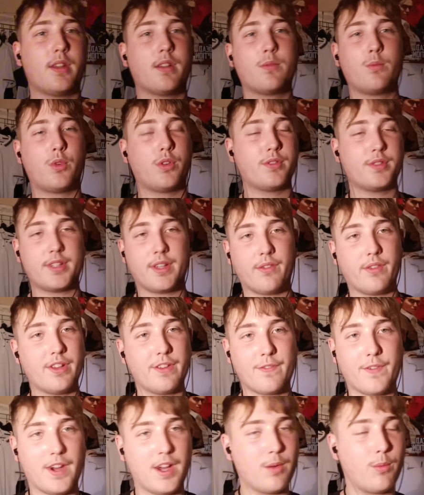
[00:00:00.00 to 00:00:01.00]

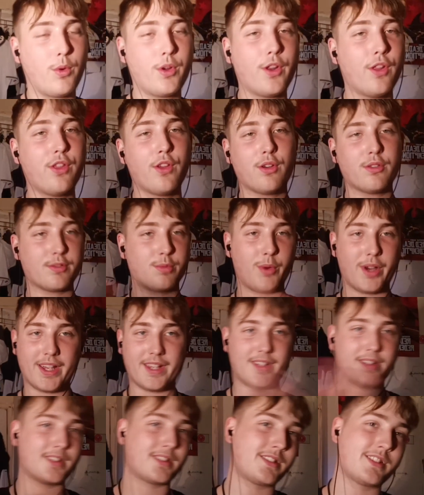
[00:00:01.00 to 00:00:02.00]
175. One of those
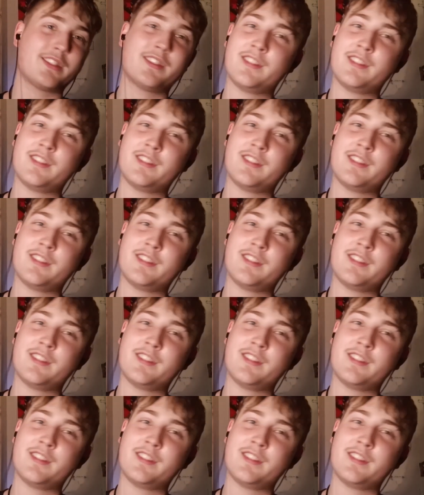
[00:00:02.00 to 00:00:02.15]
weights.